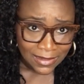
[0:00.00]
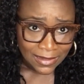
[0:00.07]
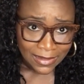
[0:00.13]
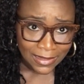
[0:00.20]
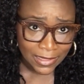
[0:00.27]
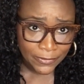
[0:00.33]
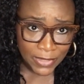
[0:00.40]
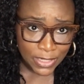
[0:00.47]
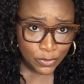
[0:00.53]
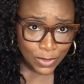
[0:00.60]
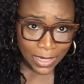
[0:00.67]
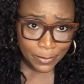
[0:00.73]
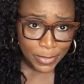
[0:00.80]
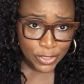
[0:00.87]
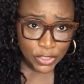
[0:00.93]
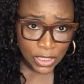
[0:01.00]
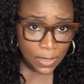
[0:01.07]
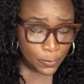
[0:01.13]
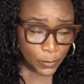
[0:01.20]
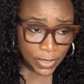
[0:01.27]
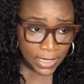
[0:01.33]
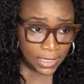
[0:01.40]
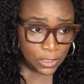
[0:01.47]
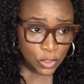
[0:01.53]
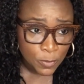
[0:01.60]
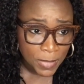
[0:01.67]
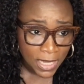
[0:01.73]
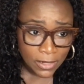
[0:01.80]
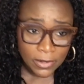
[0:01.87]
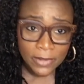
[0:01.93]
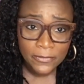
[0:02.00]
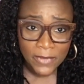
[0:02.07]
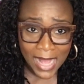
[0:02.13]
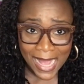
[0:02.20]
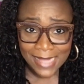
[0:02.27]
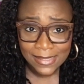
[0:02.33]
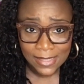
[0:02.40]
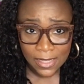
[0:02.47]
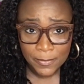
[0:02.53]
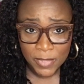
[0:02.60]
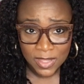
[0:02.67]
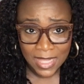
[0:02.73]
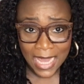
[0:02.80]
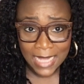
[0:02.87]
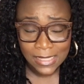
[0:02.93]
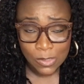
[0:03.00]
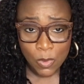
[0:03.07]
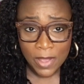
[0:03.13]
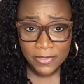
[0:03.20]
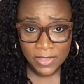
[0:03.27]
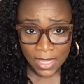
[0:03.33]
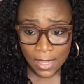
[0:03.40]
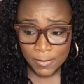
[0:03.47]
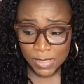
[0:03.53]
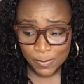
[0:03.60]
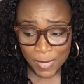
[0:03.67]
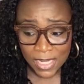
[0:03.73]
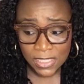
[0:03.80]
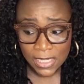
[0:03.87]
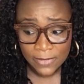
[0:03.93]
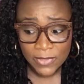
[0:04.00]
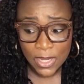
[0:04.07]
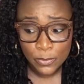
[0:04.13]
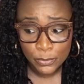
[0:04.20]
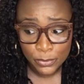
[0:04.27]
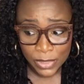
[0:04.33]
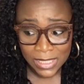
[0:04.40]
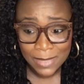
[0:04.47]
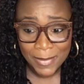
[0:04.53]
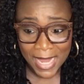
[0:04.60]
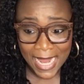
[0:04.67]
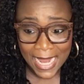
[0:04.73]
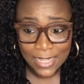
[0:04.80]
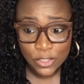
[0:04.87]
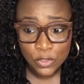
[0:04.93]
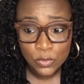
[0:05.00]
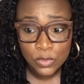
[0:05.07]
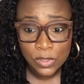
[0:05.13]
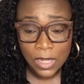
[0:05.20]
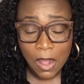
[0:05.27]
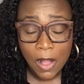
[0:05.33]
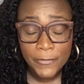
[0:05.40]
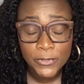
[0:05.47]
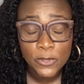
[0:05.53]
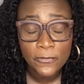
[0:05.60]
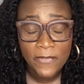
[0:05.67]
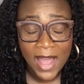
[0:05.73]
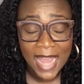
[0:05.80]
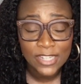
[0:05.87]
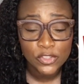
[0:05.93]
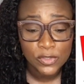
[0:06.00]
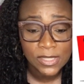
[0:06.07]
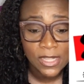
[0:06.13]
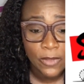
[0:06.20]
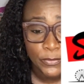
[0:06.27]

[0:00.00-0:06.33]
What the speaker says: and if they try to be cheap with it, you better advise them that that's on them. Especially if they're really bad and you find yourself